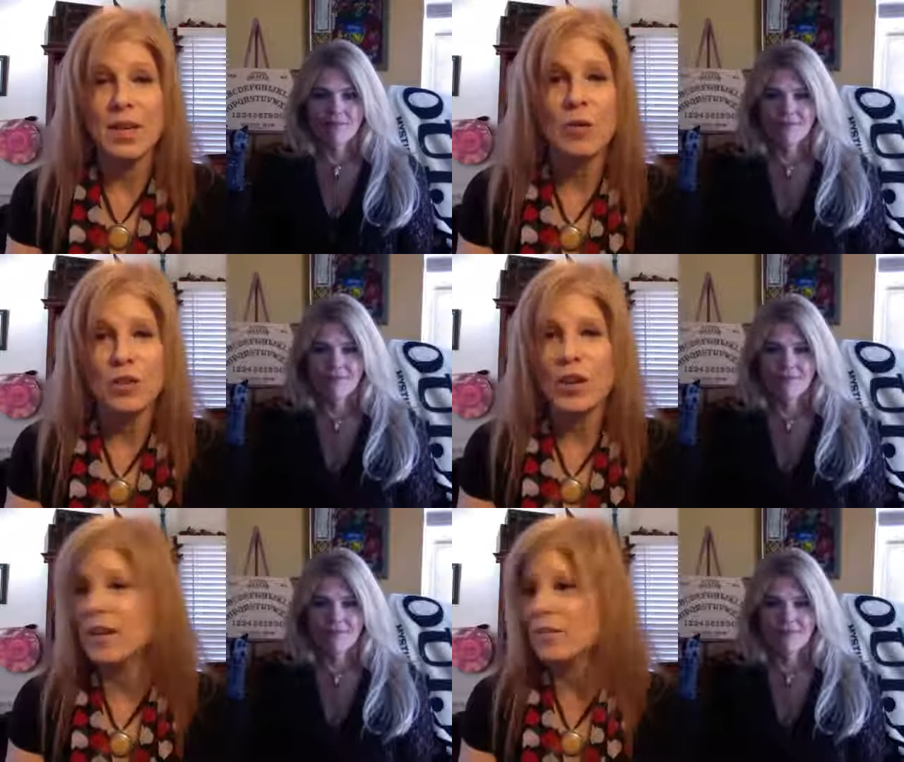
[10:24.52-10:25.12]
Speaker 1: coach
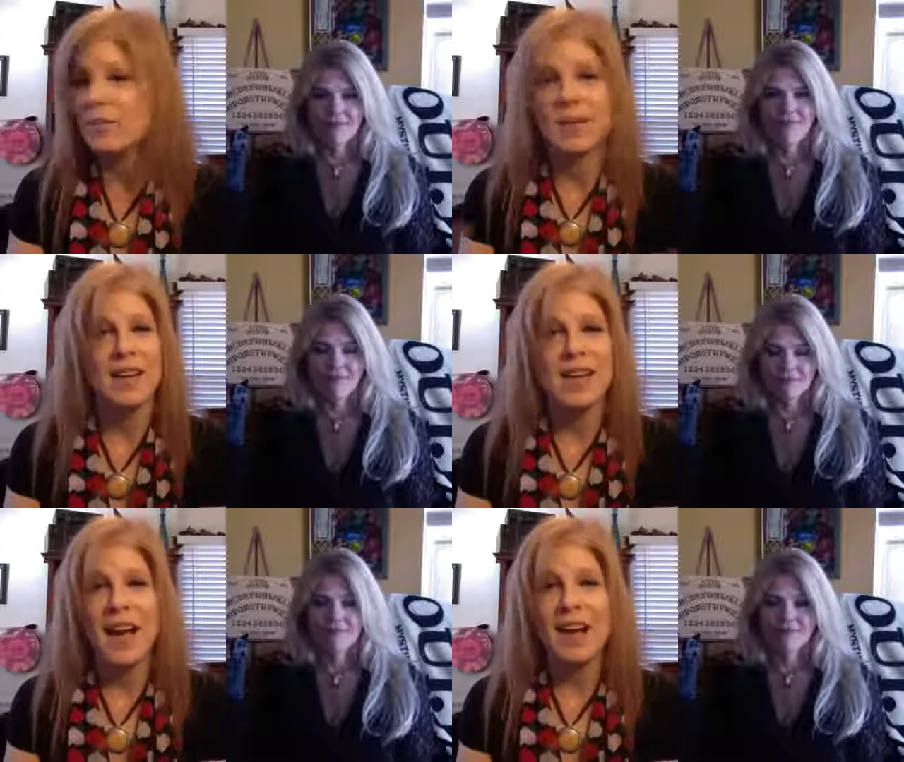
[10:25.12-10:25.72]
you on it. But
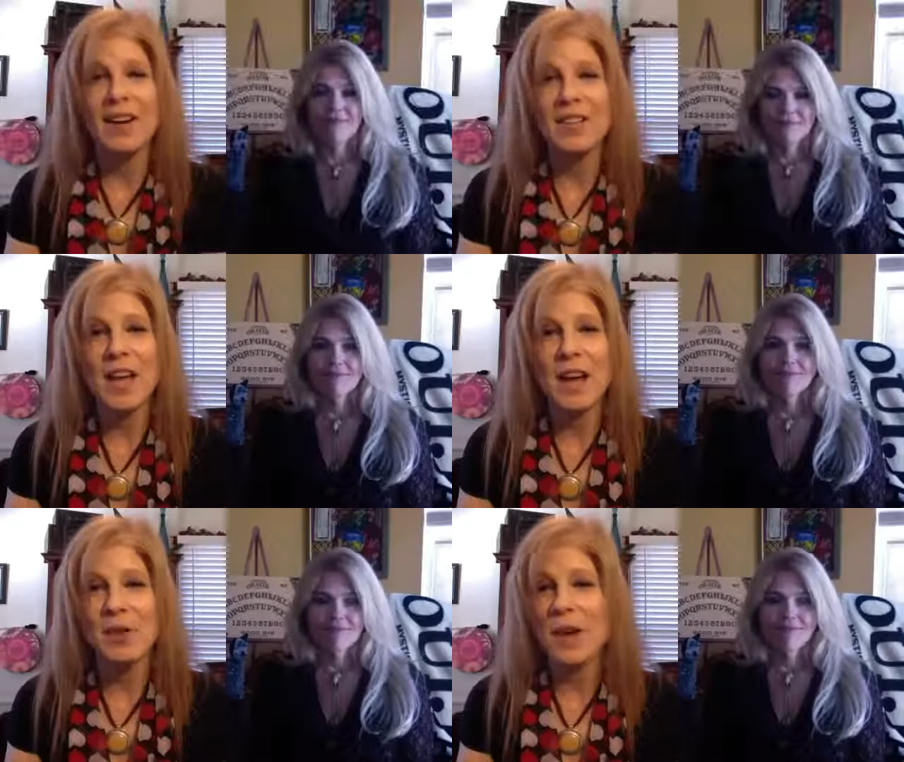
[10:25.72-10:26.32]
I don't have
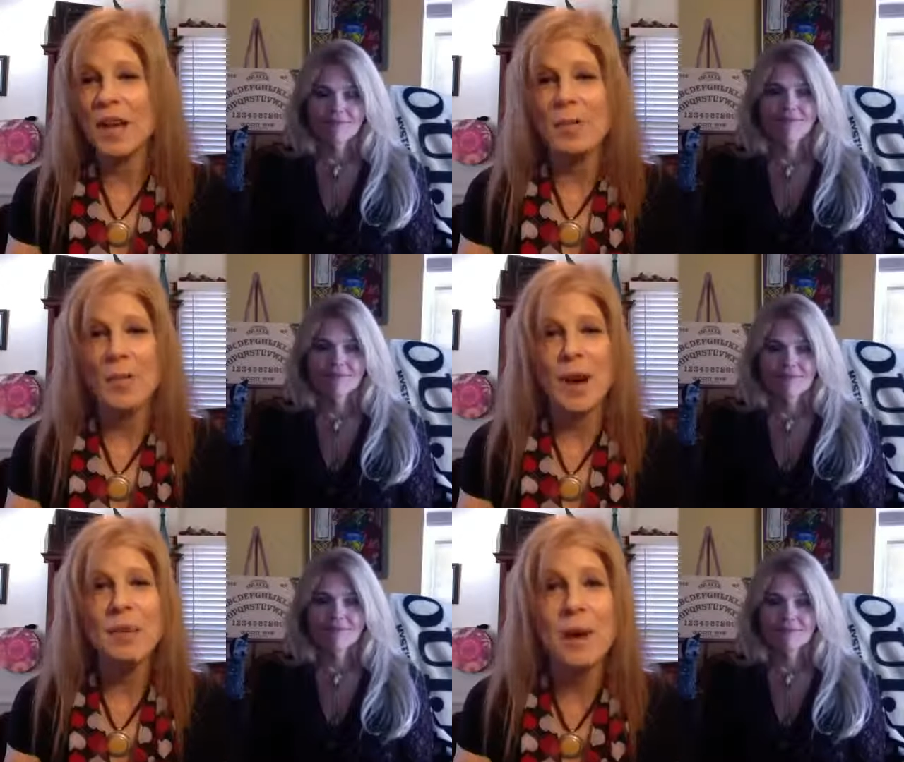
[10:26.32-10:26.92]
time, you guys. I'm
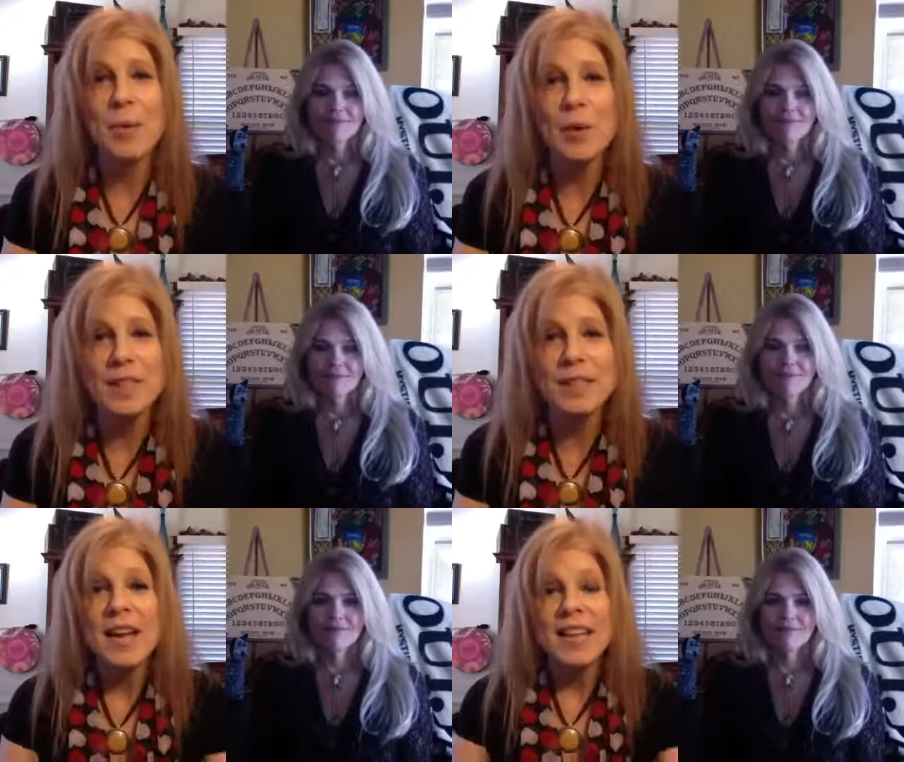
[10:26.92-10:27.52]
writing my books.